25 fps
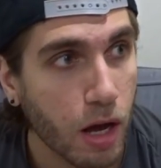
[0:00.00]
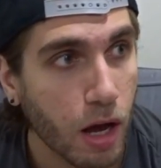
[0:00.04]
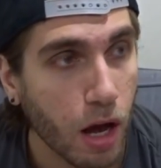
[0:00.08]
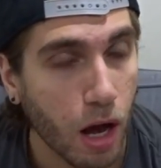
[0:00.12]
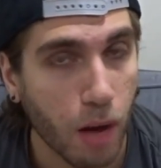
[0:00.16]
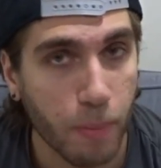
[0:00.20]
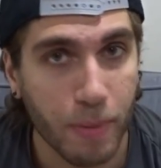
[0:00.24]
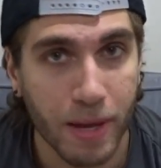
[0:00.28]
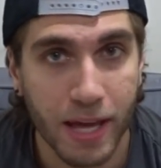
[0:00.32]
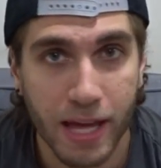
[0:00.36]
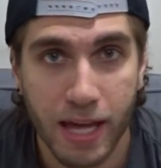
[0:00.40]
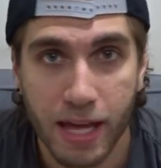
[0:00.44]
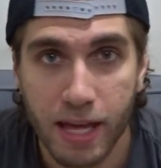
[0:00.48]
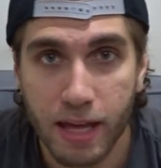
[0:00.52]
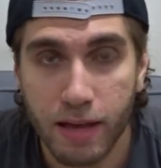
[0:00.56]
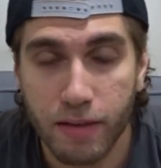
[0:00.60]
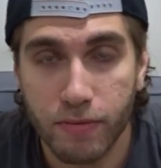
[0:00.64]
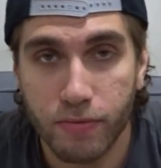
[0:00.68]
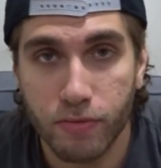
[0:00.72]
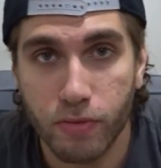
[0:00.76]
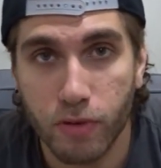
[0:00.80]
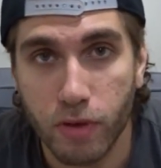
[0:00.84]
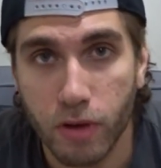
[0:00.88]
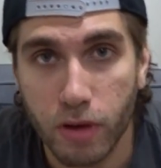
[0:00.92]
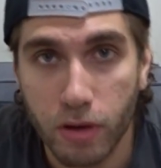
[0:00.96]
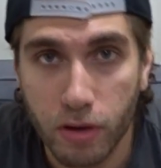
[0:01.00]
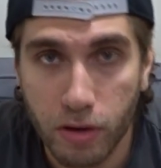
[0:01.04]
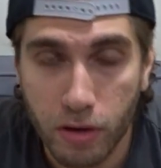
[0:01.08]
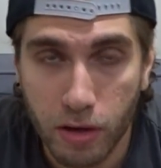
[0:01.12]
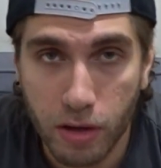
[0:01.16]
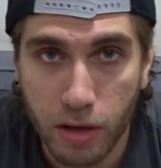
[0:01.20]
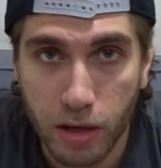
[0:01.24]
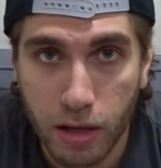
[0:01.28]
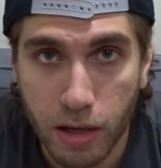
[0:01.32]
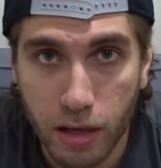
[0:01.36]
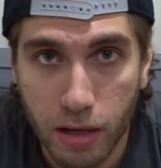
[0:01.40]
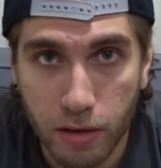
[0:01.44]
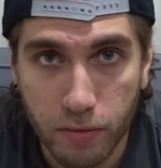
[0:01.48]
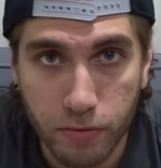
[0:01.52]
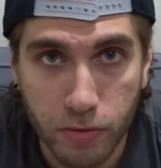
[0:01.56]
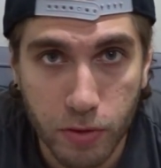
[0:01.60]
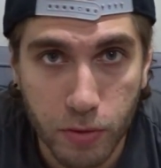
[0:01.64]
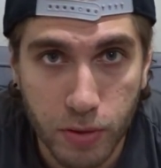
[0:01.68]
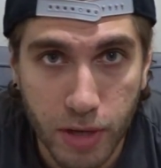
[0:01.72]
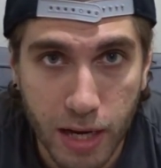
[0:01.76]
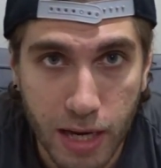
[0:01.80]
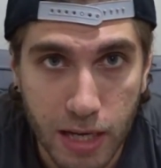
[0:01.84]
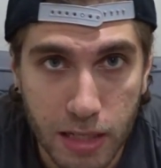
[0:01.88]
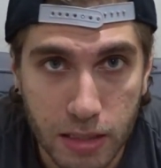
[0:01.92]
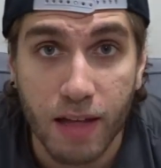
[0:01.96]
I'm here for a few
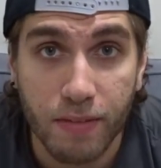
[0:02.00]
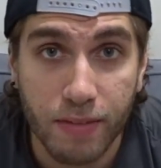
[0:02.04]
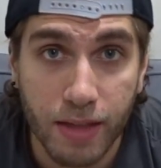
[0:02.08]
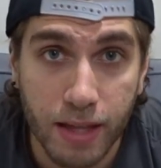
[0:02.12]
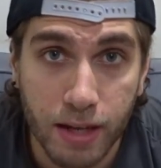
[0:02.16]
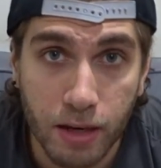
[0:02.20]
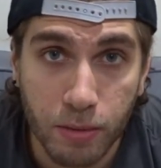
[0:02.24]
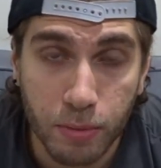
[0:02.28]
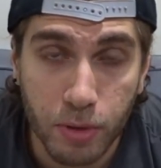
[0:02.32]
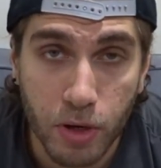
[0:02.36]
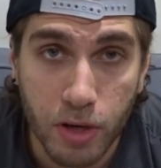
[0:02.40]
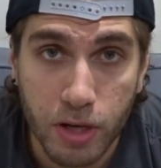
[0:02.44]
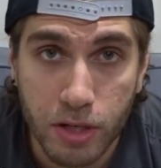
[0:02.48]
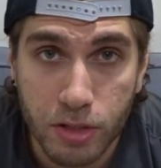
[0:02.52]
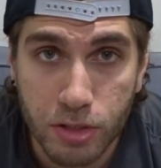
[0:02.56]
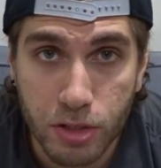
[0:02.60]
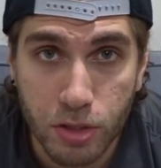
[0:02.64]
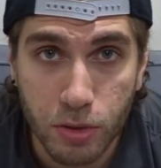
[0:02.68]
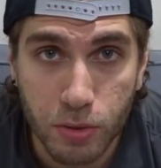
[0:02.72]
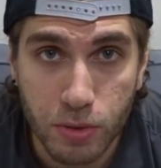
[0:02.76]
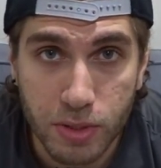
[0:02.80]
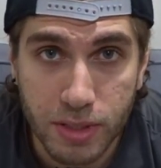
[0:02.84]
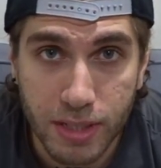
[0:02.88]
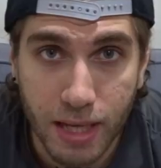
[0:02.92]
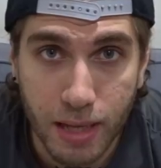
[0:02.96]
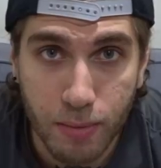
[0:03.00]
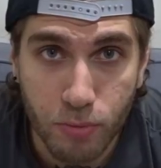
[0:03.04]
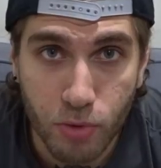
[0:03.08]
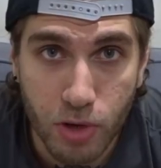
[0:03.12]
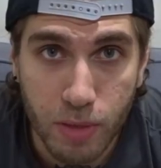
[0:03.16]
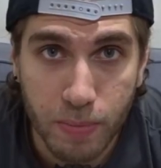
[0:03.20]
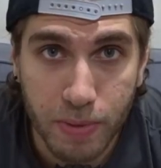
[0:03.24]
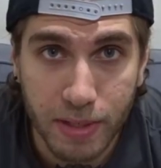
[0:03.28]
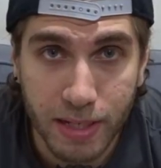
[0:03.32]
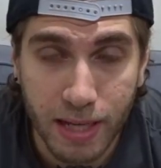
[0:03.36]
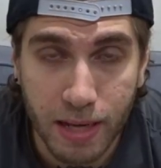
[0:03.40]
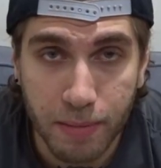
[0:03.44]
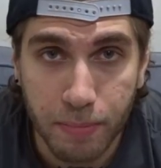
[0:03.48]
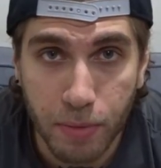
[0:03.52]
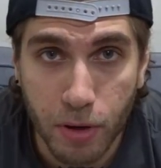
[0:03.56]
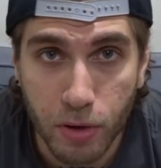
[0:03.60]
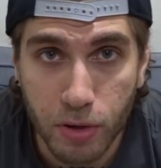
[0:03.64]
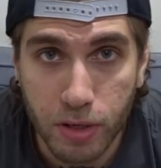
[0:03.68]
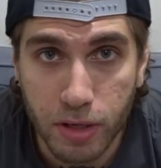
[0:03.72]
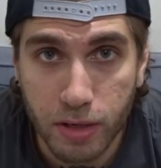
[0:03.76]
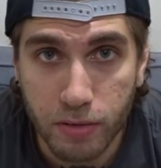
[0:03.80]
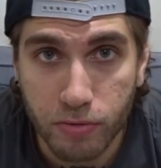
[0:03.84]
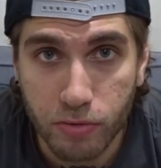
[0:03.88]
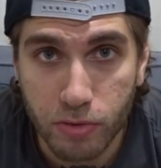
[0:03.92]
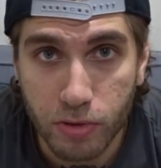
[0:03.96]
days, then I'm going to Siem Reap in
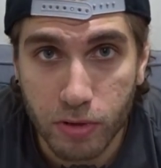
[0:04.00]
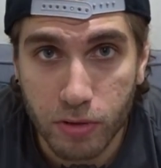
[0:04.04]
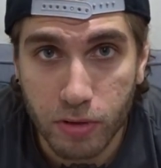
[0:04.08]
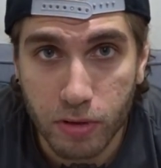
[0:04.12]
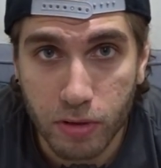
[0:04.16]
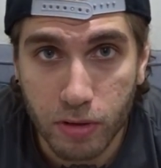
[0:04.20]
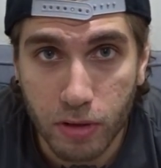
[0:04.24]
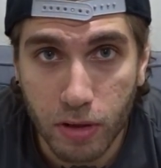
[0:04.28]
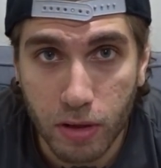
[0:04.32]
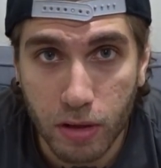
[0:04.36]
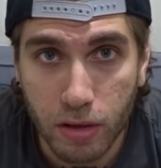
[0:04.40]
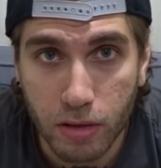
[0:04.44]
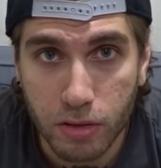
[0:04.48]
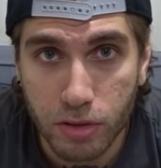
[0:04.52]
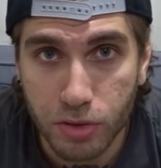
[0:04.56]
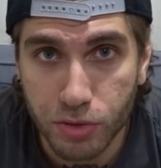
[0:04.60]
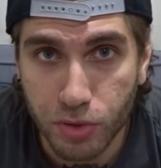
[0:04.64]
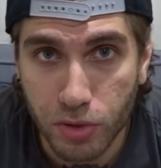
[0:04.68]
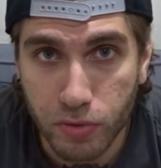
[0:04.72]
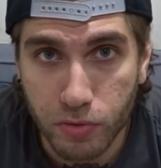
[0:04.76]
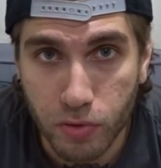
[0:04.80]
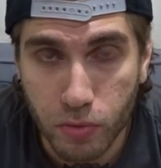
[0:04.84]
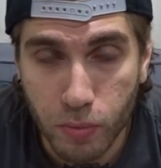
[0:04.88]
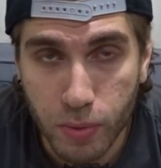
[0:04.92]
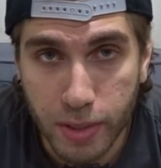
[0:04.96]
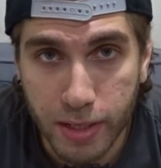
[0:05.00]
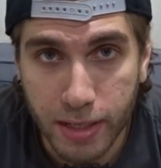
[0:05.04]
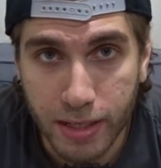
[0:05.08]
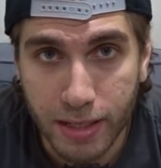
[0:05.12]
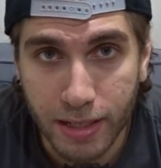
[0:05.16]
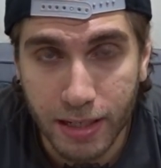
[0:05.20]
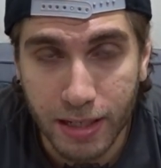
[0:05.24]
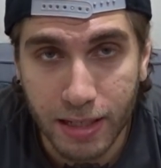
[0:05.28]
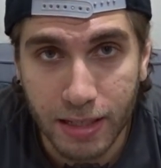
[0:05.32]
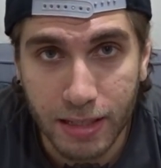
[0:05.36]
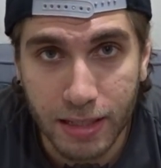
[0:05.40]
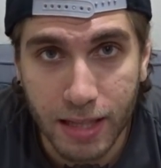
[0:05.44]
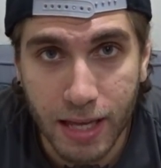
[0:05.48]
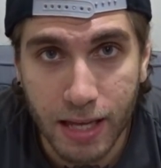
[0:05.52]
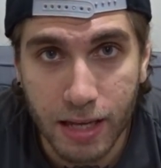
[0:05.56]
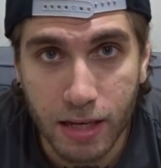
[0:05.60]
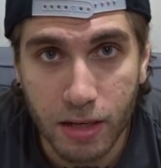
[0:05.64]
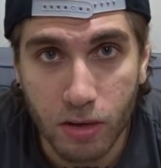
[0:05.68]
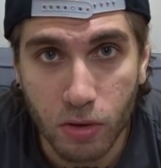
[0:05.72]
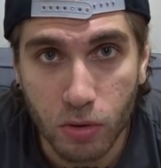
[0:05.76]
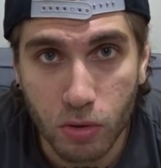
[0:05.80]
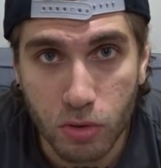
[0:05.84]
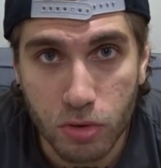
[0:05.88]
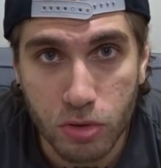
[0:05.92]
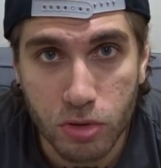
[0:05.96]
Cambodia for just over a week and then
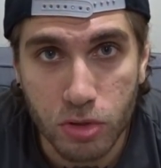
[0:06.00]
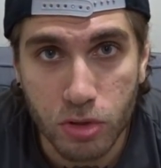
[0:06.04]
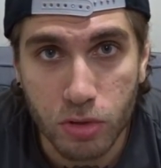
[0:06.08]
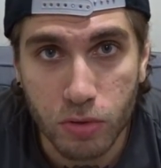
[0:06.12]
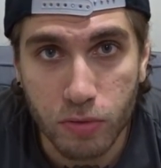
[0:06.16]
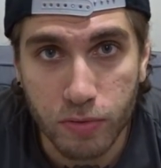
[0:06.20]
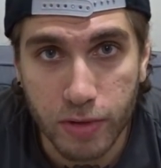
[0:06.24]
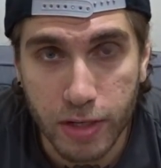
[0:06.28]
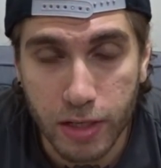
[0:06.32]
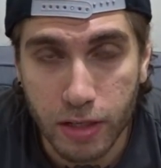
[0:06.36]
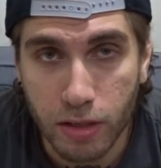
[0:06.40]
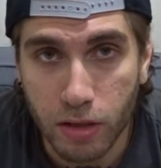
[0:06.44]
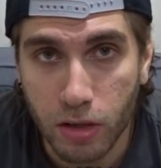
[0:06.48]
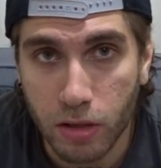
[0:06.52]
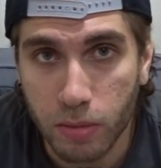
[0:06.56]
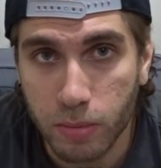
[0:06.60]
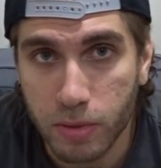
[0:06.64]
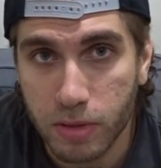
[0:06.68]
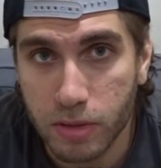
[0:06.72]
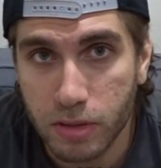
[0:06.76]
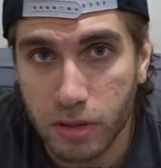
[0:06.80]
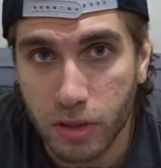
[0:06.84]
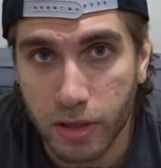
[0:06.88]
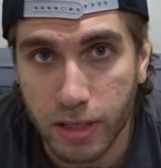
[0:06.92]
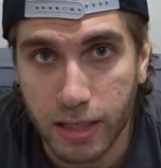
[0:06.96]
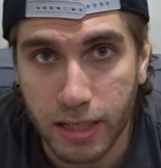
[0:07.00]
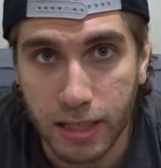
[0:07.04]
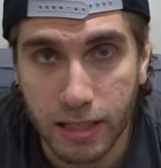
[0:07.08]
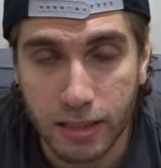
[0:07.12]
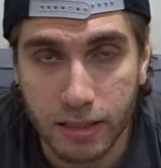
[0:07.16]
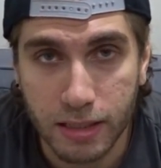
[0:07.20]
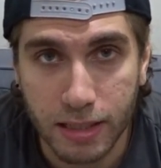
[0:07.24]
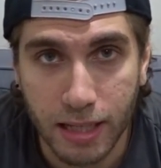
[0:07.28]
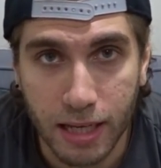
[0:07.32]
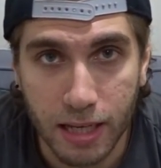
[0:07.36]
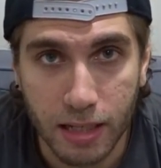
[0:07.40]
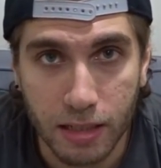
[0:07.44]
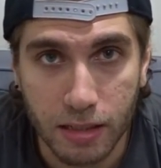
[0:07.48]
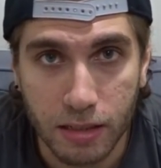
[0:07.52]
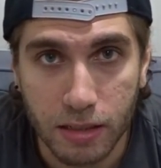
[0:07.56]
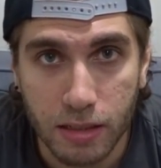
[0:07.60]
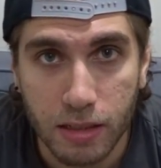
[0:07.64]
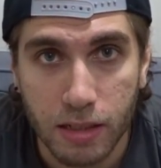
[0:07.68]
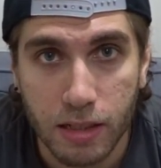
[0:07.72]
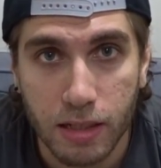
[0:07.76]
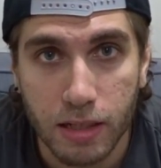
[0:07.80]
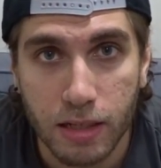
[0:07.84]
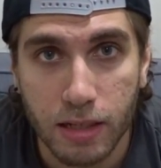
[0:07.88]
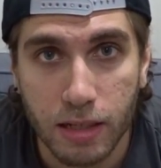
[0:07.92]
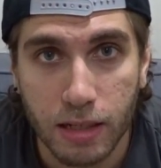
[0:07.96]
on to Vietnam and Thailand again
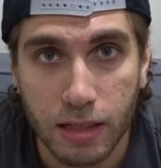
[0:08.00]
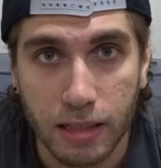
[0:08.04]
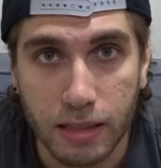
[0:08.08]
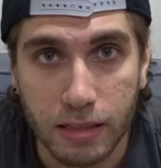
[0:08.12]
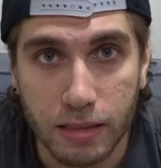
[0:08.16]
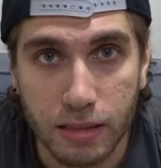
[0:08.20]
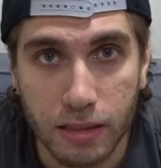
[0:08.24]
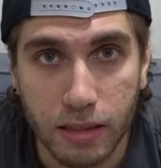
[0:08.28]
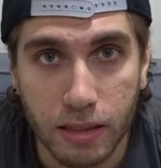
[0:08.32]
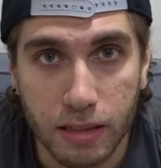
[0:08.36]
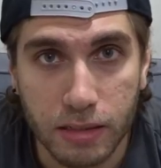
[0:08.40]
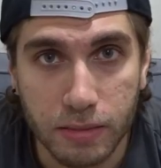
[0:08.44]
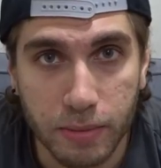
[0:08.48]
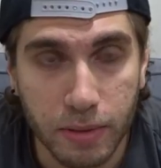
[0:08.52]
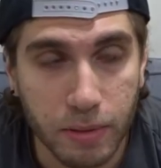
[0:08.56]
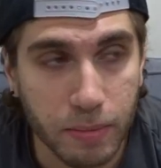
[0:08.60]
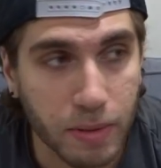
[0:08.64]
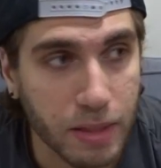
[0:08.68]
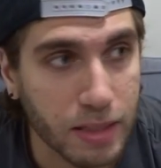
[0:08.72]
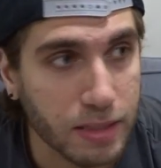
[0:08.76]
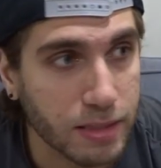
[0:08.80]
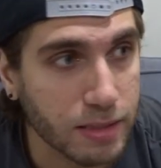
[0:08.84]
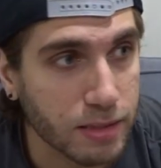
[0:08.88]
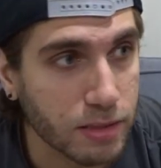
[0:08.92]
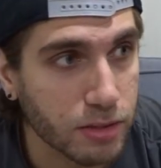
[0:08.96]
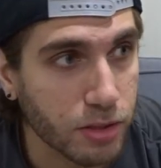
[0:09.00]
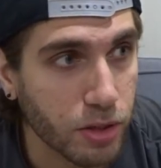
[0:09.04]
and uh, some other places.